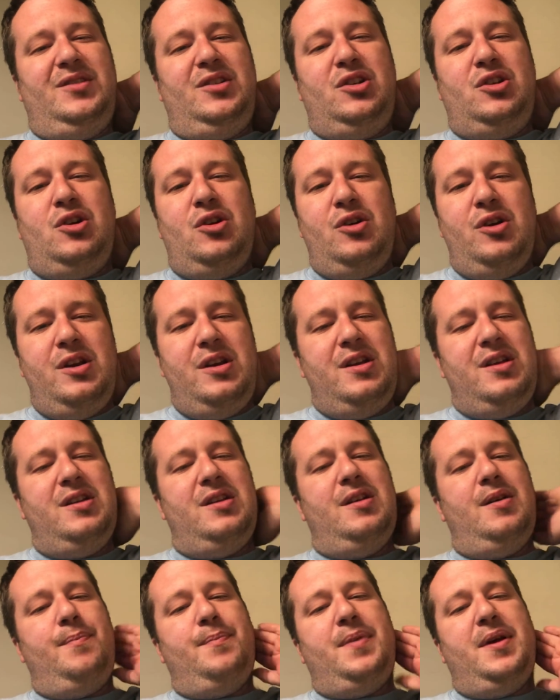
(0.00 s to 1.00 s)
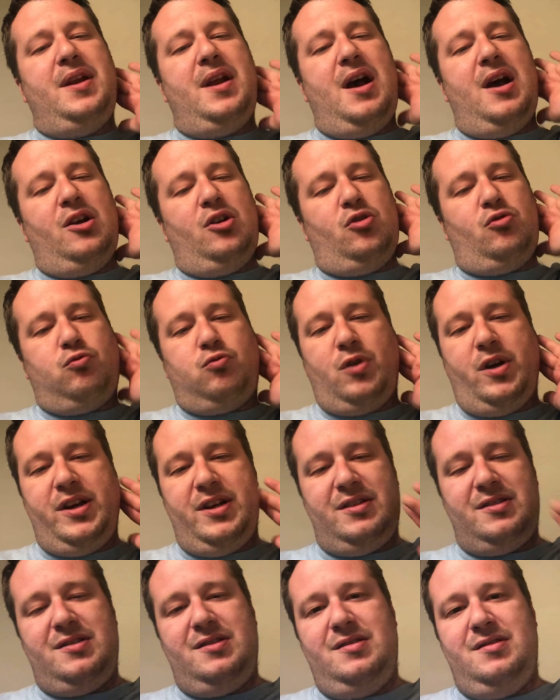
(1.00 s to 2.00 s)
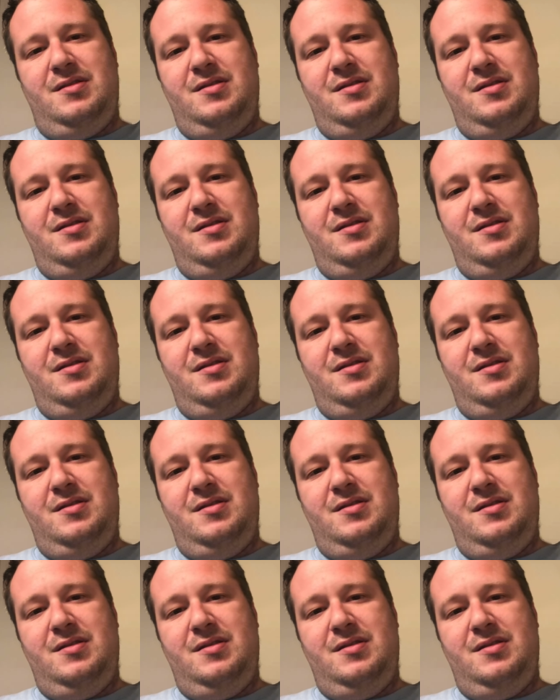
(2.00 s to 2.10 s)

good, but not great.